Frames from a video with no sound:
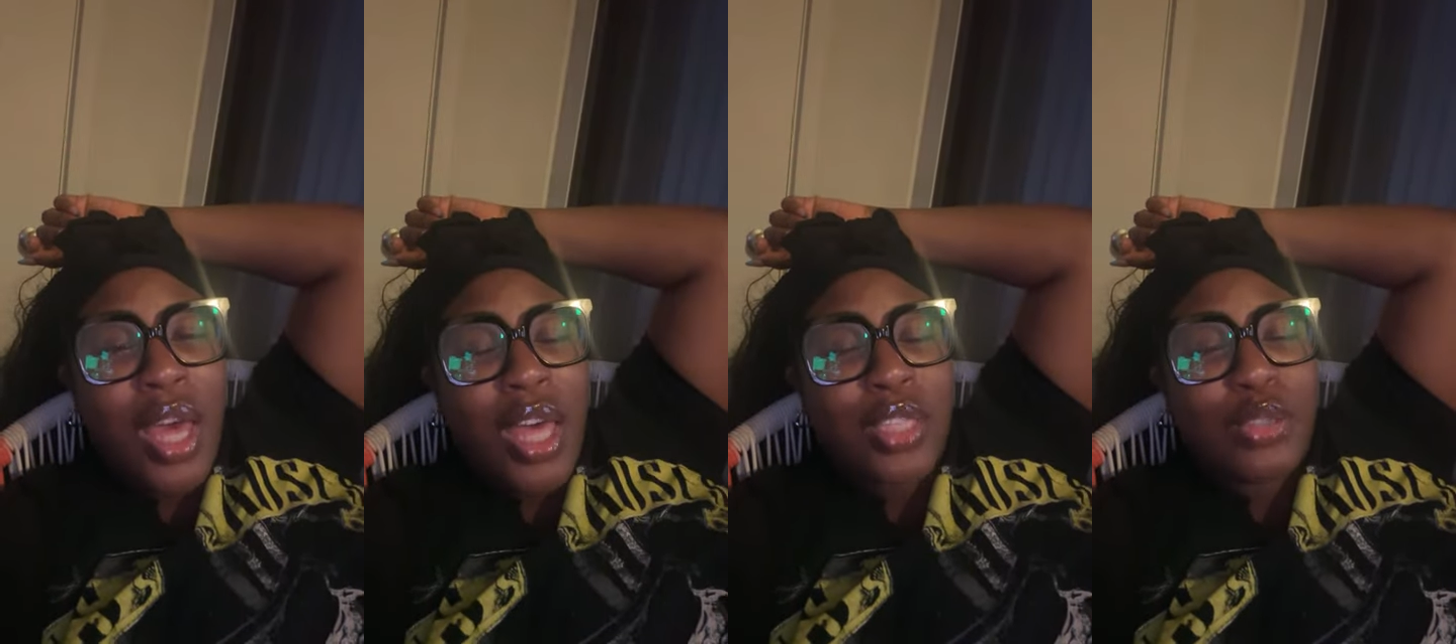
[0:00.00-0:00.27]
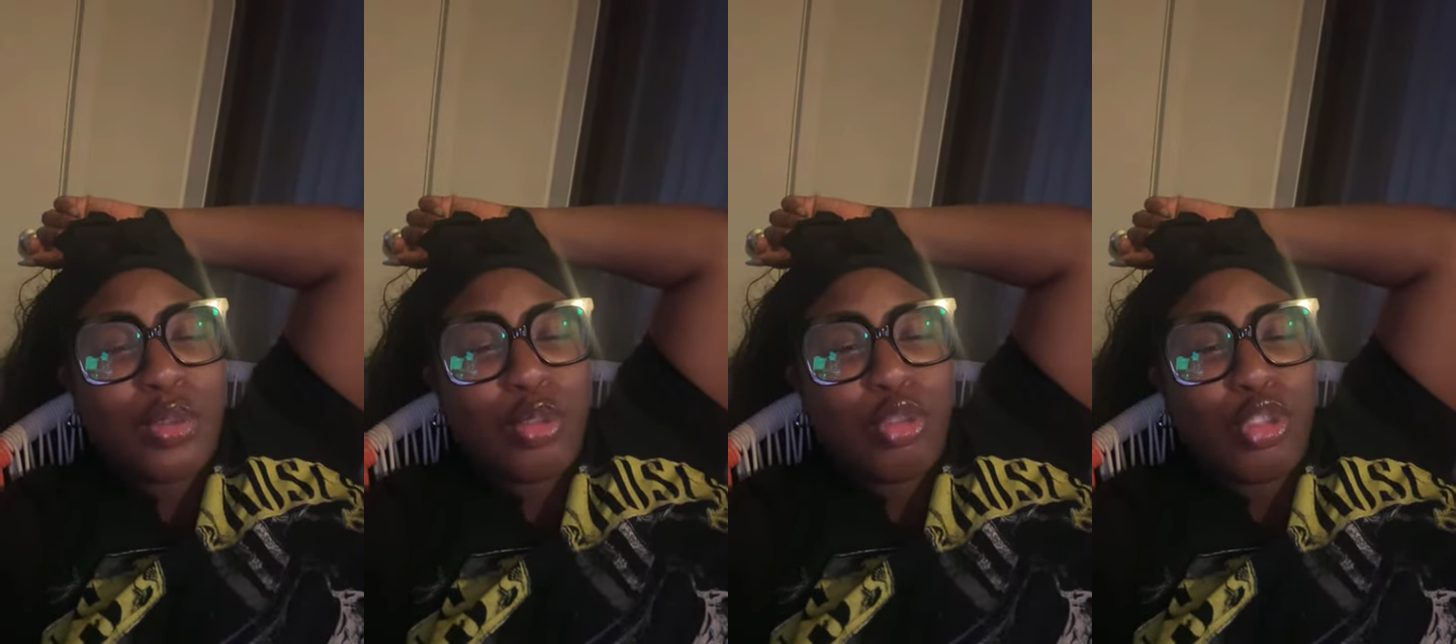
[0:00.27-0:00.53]

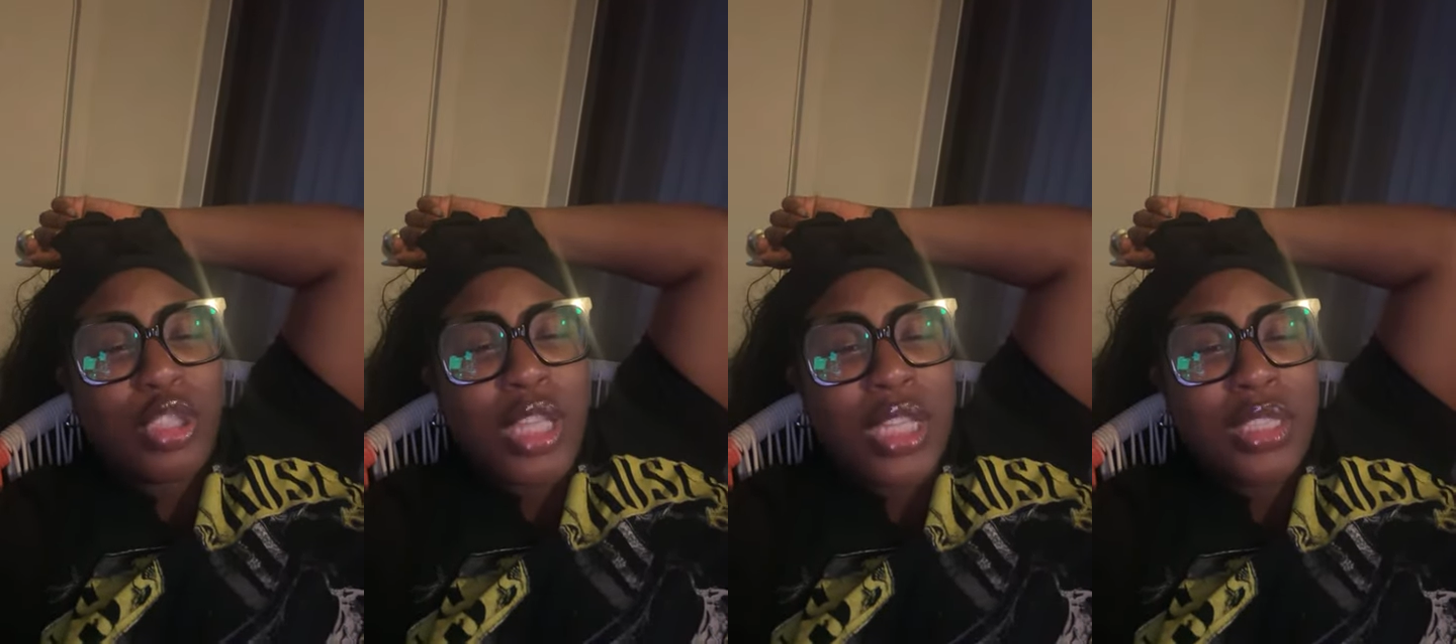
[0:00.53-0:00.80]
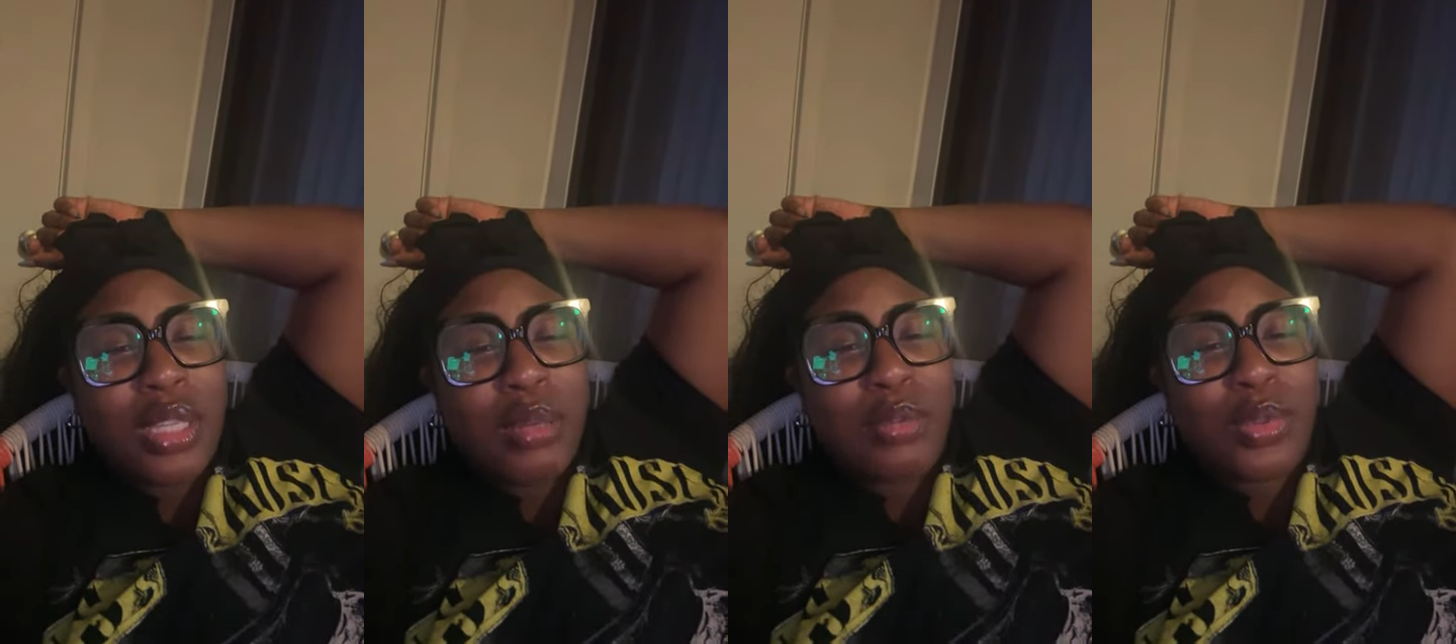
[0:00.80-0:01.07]
As soon as you
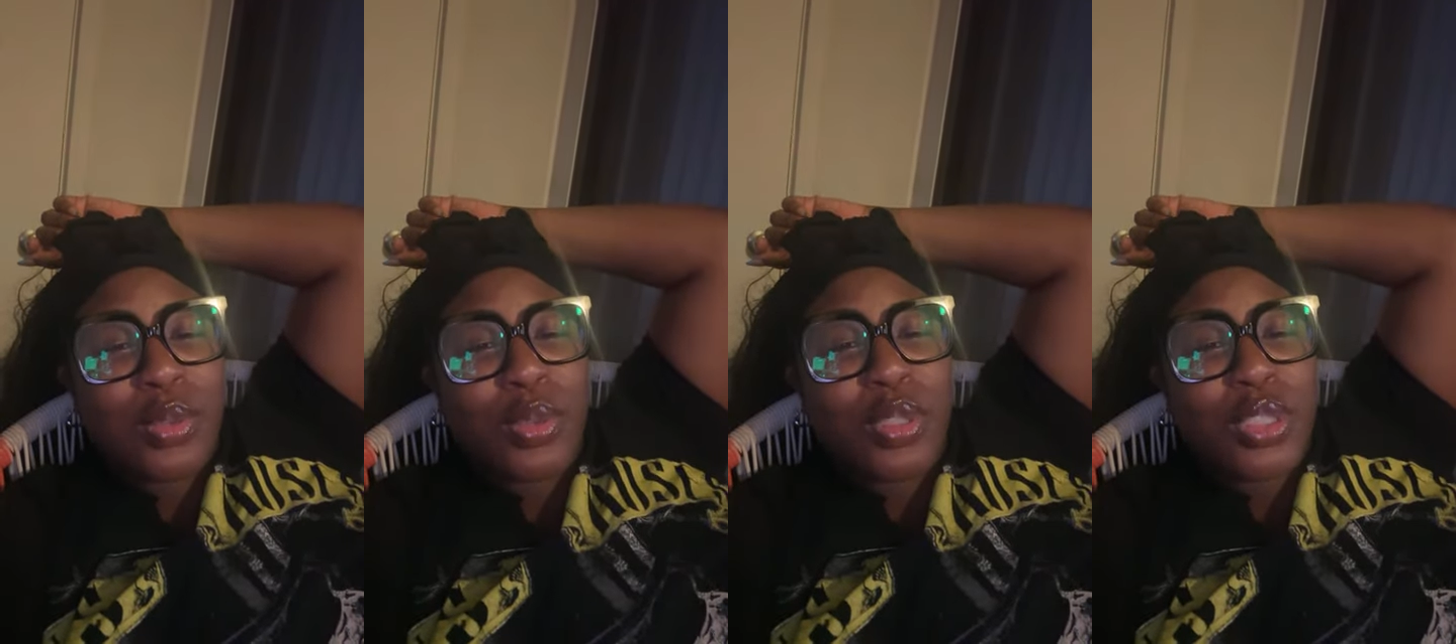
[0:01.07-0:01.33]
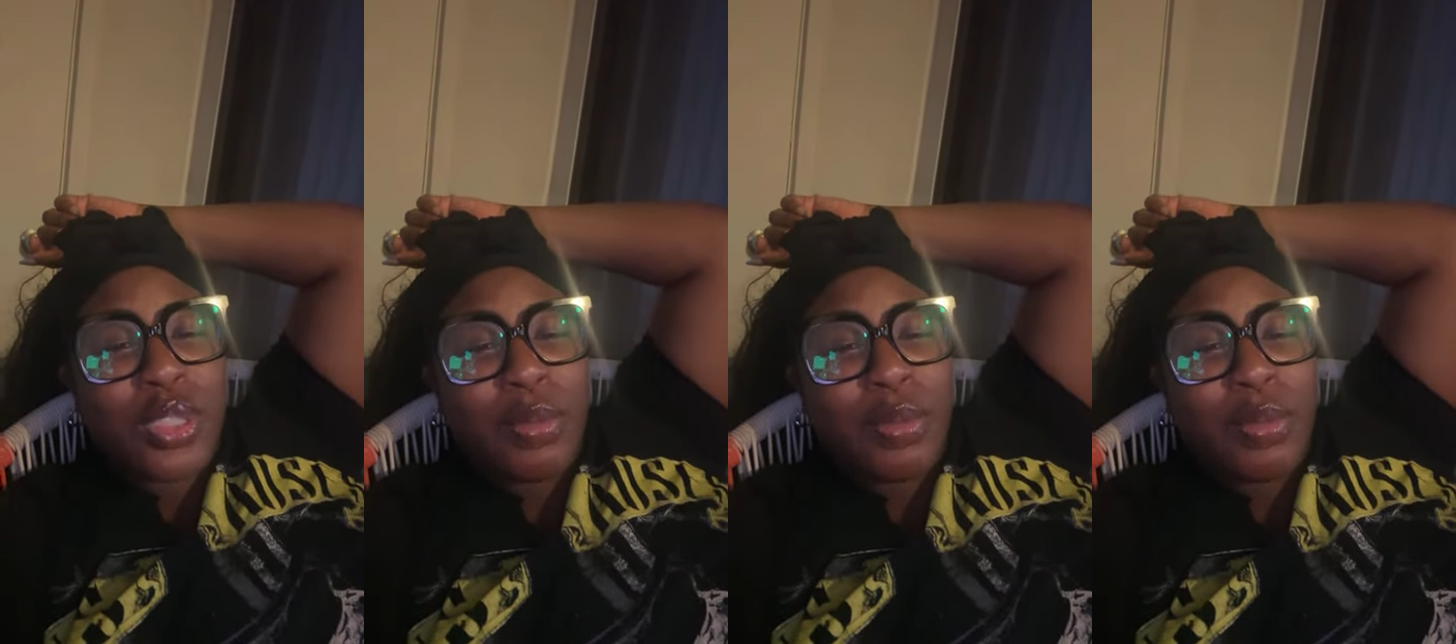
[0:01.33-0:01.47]
said something, Zooter,